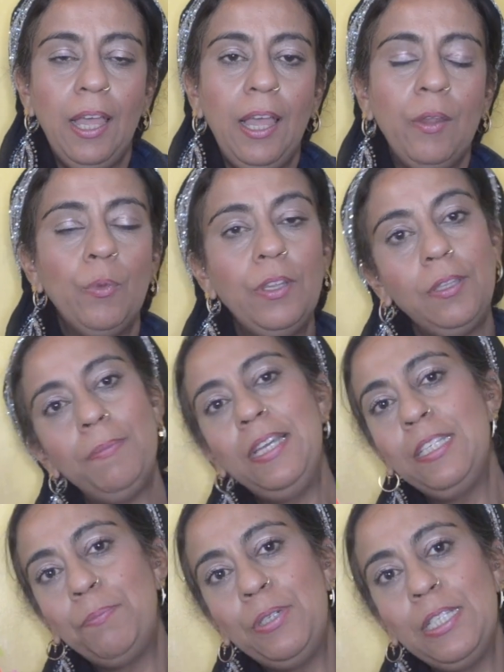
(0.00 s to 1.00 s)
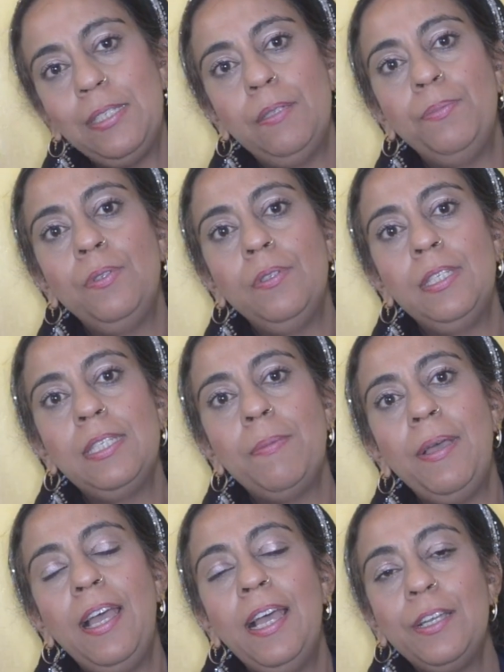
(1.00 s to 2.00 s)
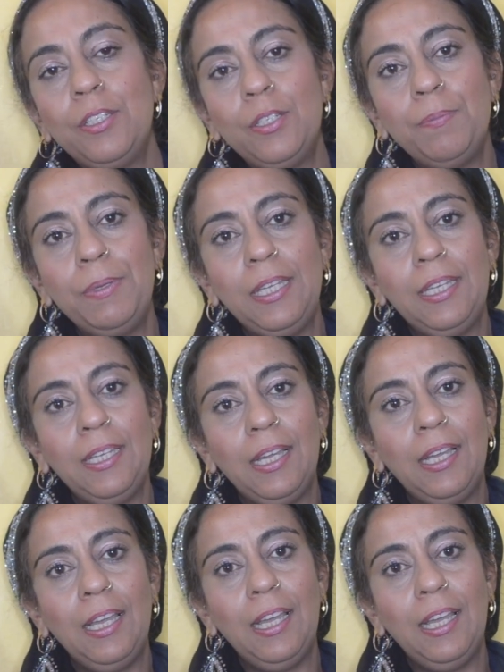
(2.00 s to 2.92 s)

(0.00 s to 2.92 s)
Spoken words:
And one of the major principles is about how to be